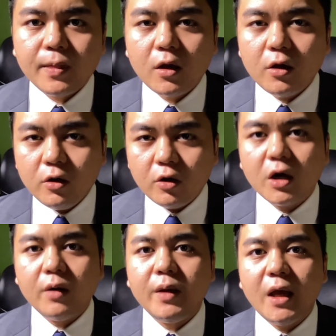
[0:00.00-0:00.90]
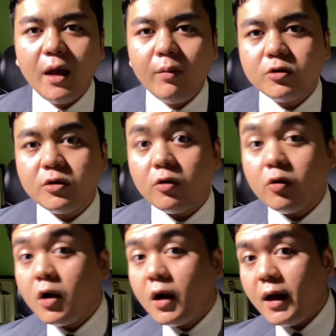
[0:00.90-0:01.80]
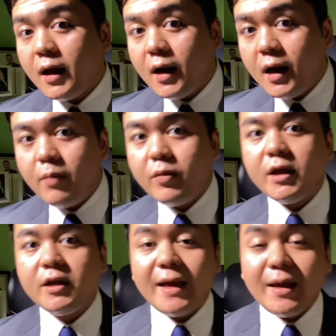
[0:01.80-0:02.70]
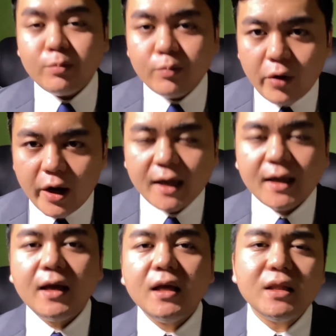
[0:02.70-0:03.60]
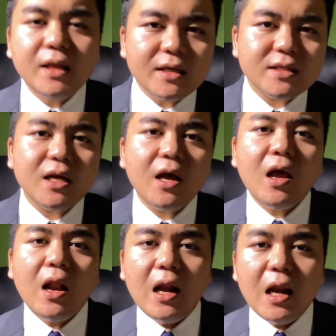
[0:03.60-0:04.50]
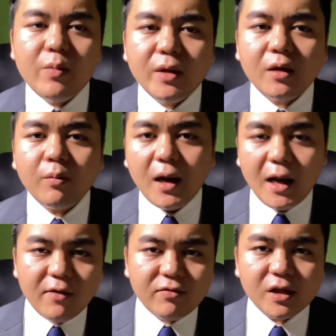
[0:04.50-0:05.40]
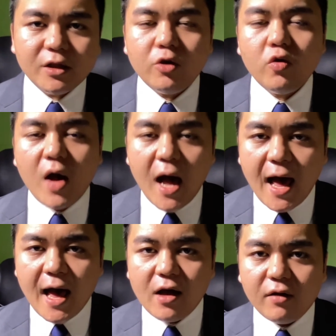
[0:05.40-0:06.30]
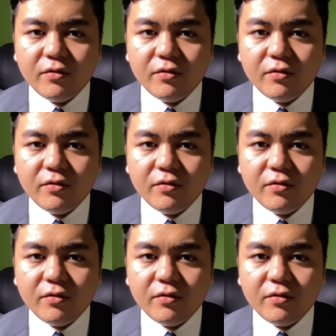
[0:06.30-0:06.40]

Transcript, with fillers: you're gonna be able to eliminate and break this limiting belief that you have